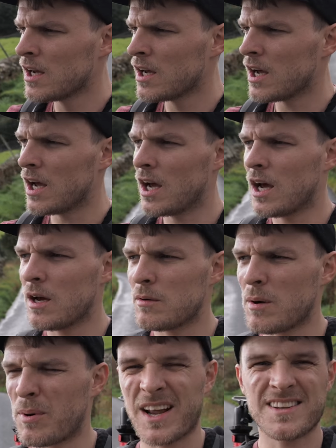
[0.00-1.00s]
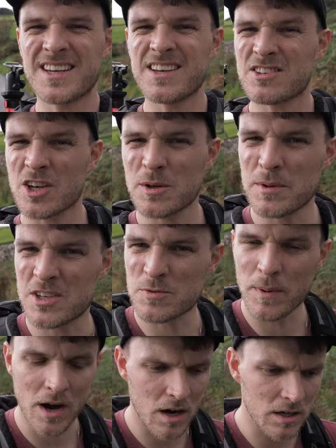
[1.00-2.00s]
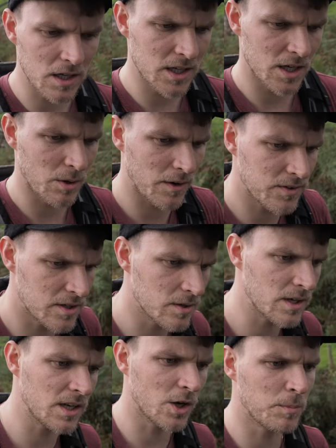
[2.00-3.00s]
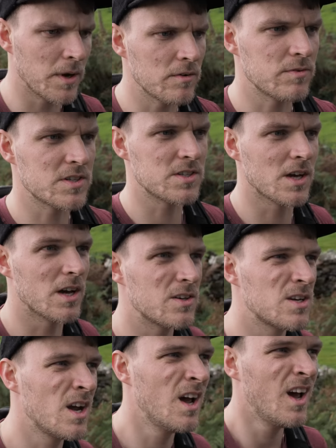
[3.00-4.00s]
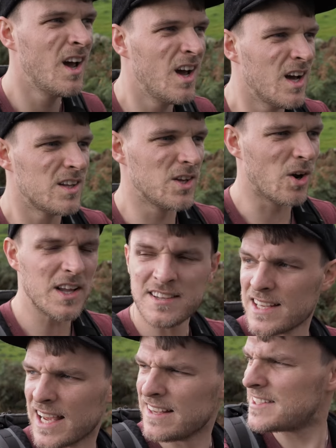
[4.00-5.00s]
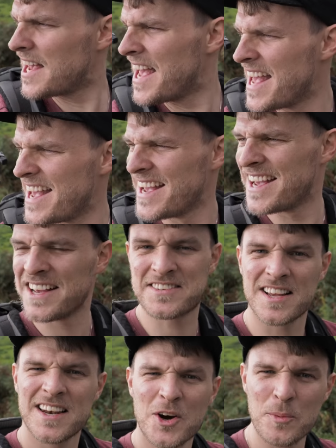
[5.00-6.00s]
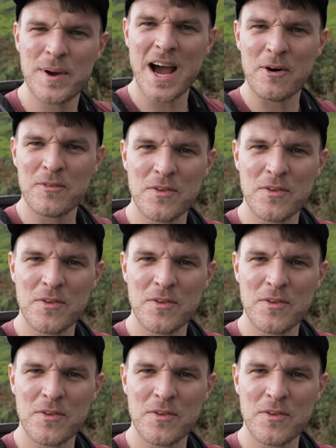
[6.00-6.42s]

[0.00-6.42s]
But I think it's going to be spot on, you know, after doing a little bit of research. The only thing is, it's a little bit out of